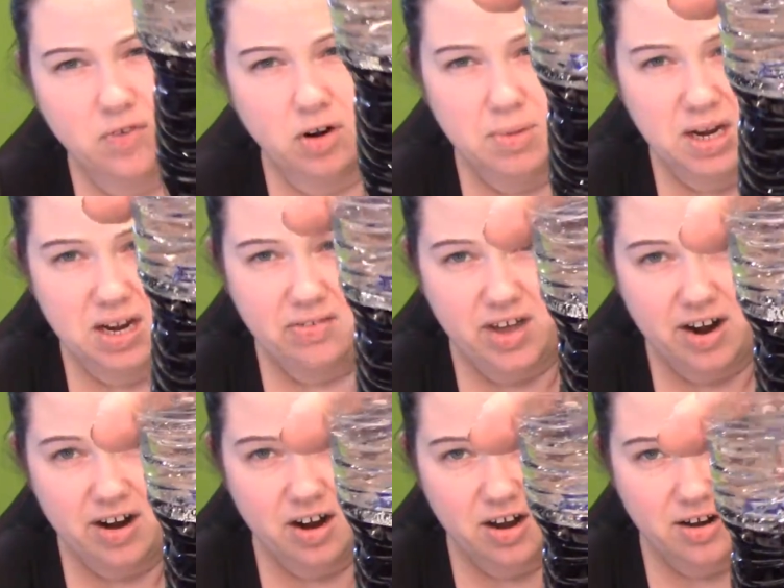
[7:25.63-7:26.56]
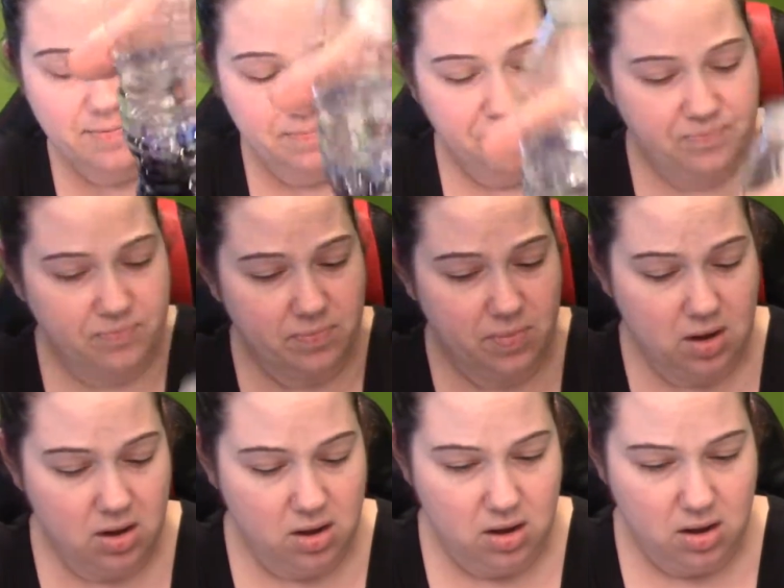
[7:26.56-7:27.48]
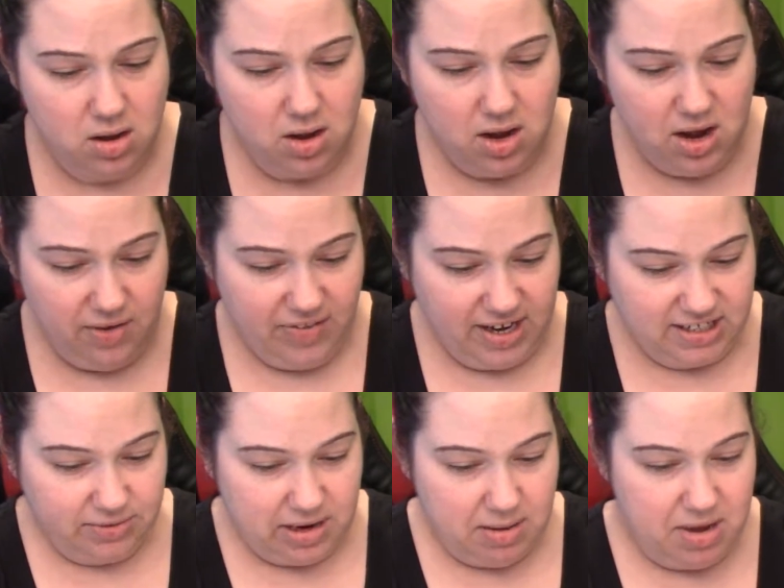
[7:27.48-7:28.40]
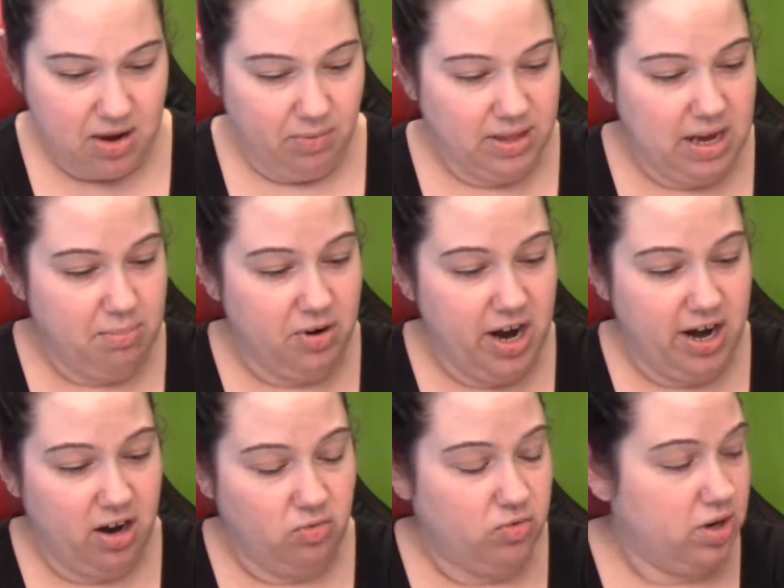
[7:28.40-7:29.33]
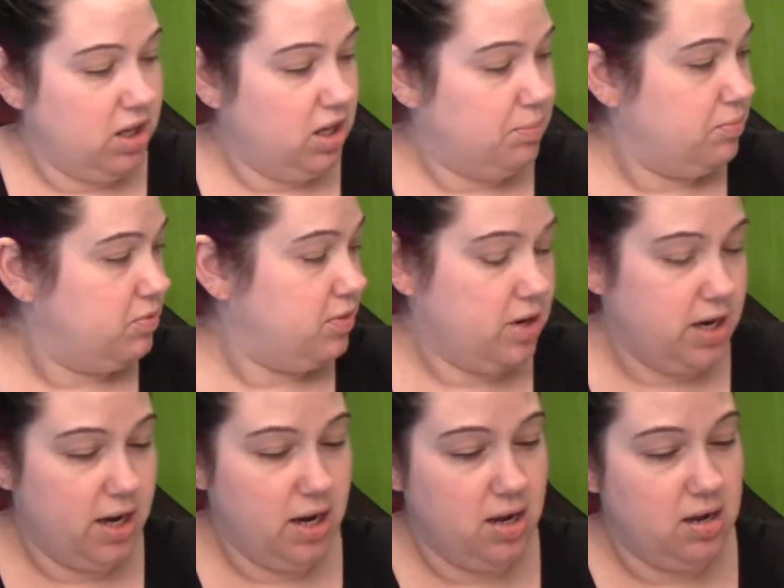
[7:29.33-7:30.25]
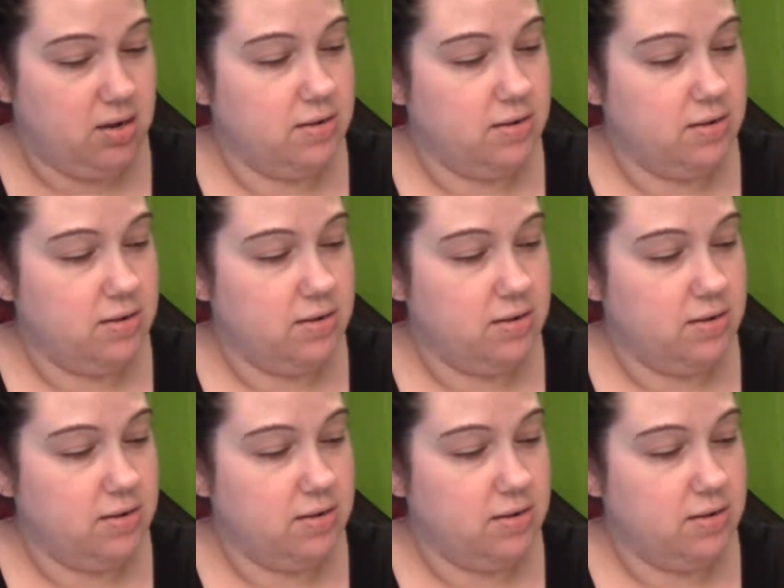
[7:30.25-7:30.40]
forming in there. And that's what I meant when they break are really pretty.